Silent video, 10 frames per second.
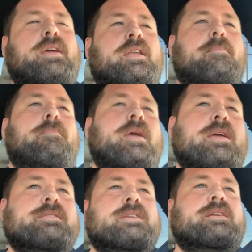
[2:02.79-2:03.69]
an
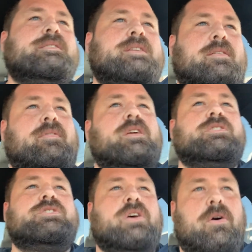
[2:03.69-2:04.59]
amazing TV
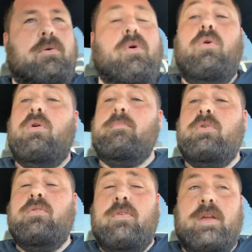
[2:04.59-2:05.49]
show or
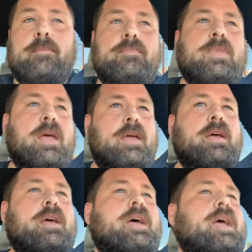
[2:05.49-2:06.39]
movie.
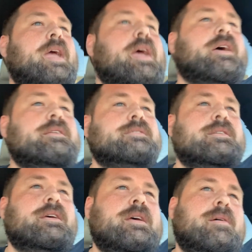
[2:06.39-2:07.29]

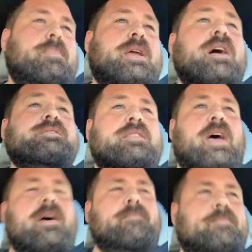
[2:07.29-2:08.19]
And because of
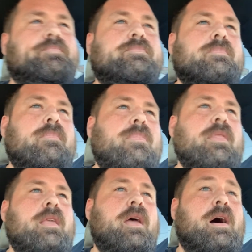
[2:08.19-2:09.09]
that,
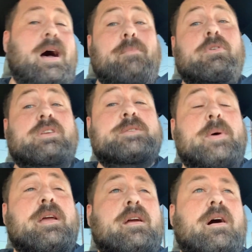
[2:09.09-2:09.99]
I'm really
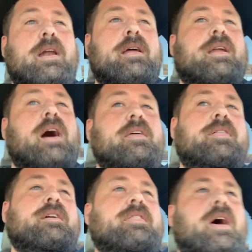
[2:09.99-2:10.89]
specking on it. I
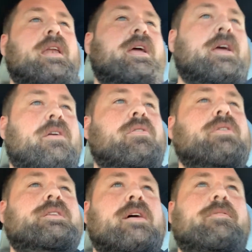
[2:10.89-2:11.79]
think that it
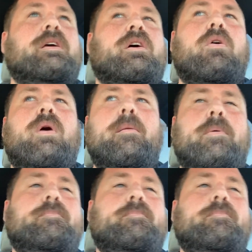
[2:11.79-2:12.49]
could definitely go up.